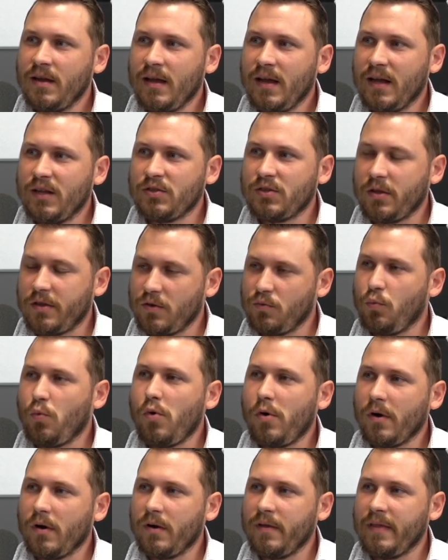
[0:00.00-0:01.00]
And so they're
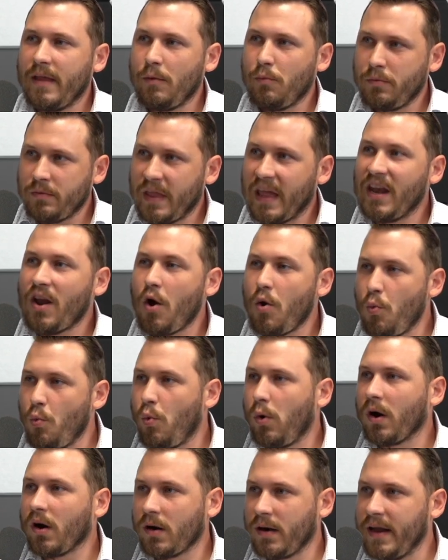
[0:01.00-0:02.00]
worn. They don't
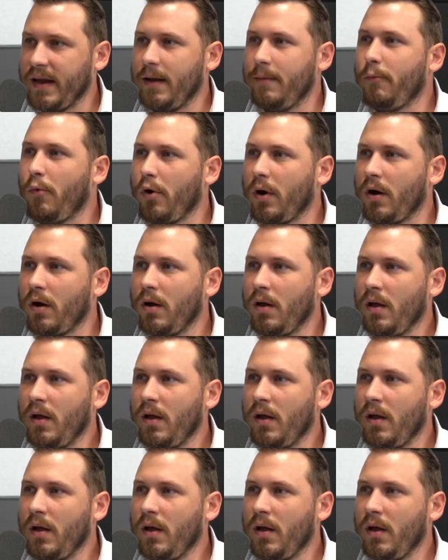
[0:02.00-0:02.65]
work anymore.